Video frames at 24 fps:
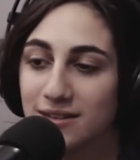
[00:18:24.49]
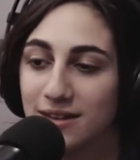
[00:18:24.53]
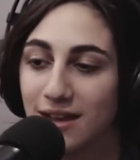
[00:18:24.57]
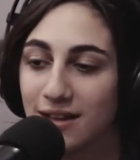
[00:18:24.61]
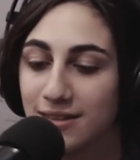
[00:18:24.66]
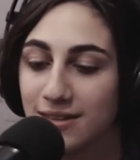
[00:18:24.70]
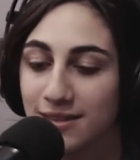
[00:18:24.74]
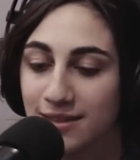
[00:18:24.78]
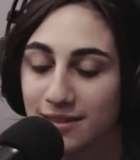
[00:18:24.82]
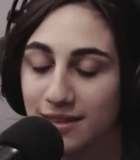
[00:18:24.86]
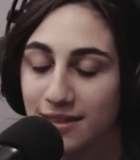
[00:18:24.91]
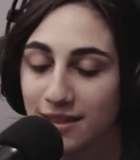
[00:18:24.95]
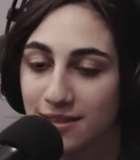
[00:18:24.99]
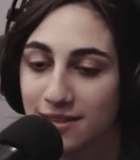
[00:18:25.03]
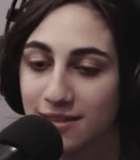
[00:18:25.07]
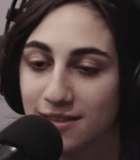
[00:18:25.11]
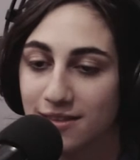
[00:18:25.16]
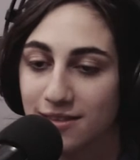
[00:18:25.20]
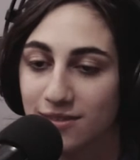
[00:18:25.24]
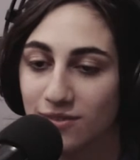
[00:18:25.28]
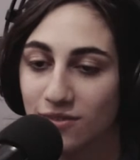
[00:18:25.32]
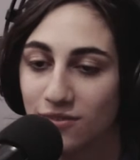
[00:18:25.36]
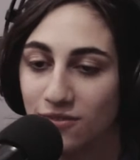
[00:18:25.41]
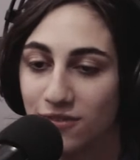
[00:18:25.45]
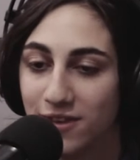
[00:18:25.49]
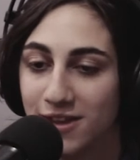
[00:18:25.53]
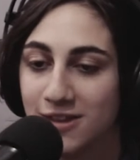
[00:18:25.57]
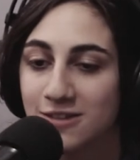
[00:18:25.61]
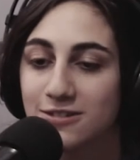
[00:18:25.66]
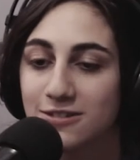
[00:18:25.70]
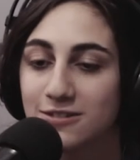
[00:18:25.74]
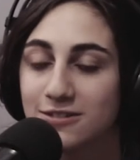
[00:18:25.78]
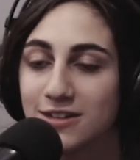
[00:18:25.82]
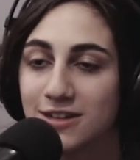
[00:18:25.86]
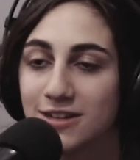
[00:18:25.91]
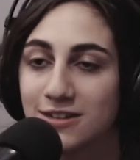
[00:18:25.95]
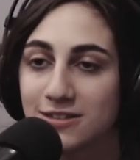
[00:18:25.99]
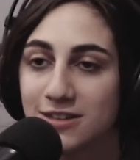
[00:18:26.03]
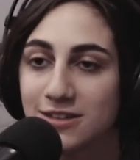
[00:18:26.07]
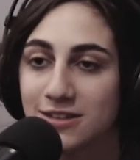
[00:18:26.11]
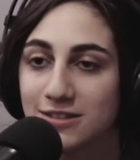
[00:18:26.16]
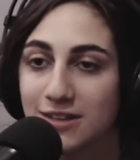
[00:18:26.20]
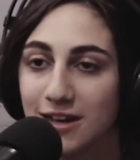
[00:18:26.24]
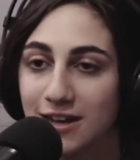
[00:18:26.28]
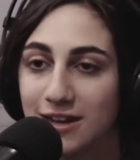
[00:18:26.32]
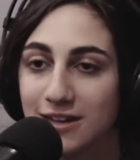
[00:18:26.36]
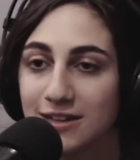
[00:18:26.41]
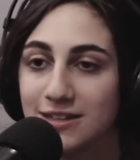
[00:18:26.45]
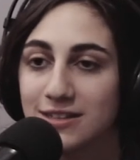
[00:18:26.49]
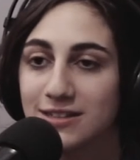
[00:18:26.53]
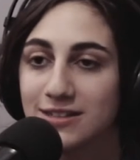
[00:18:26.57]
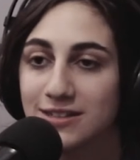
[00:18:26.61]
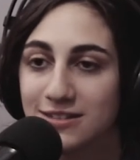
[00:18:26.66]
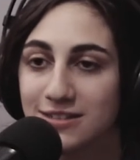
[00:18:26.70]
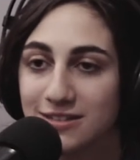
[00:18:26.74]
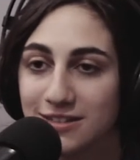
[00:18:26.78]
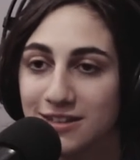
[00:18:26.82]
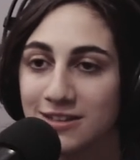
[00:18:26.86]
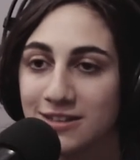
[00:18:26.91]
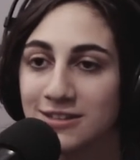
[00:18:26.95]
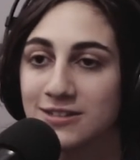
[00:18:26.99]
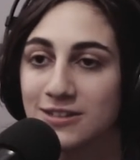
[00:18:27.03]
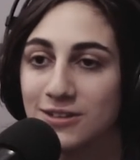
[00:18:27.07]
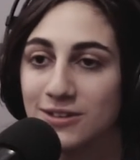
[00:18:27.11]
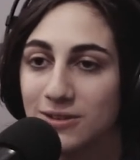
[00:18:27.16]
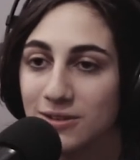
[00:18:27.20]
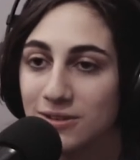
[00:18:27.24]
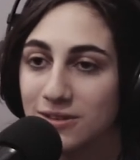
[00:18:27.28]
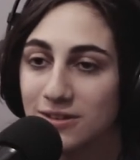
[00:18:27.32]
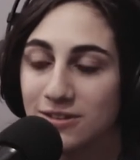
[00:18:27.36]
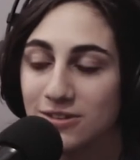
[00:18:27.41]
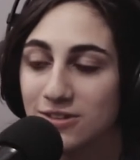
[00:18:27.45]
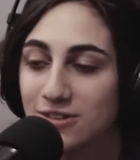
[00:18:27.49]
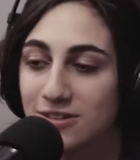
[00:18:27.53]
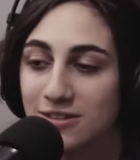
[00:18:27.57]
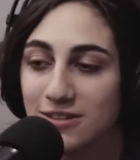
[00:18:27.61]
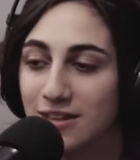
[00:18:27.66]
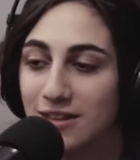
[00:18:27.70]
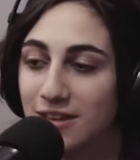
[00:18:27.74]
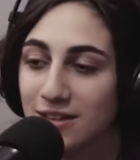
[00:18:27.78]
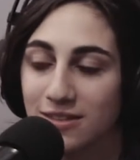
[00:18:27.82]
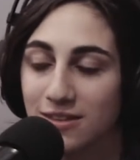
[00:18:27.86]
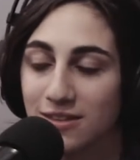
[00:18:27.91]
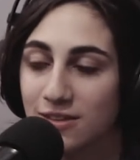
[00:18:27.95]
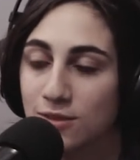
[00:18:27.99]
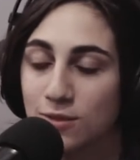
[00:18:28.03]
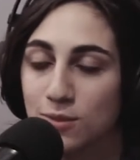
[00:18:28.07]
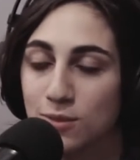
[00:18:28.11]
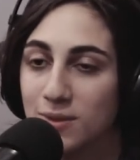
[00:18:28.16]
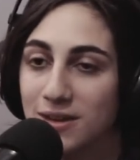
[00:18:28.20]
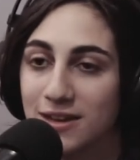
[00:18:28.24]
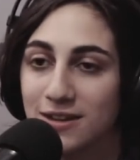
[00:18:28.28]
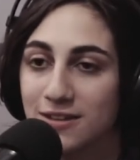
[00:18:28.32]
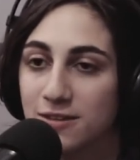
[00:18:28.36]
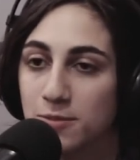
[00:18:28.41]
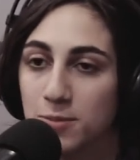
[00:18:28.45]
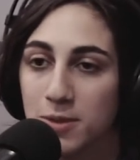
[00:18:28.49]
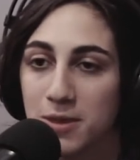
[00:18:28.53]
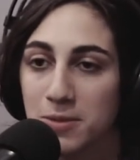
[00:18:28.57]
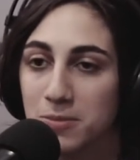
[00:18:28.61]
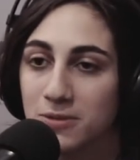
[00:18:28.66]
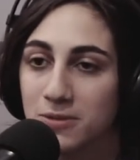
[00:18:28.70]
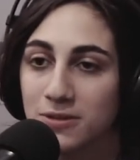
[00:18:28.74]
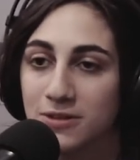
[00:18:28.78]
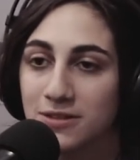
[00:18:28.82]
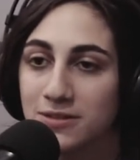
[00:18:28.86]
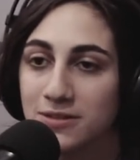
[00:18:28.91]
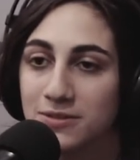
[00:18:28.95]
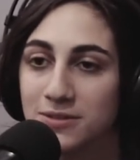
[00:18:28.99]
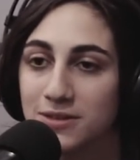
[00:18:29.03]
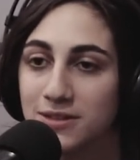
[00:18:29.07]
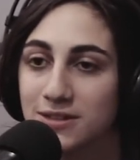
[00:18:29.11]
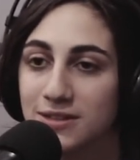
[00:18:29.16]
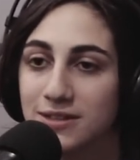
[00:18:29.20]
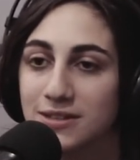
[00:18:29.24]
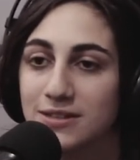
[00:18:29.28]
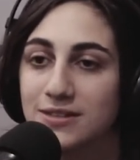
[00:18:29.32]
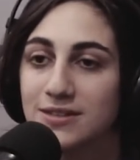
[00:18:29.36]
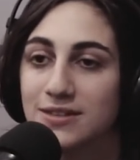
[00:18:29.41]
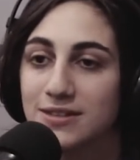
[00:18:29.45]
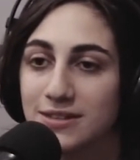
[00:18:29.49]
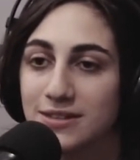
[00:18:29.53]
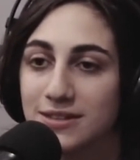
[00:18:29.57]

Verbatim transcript: Mm. I think mm. that's Phaser Days' audience. Also, they're just like the sweetest people in the world.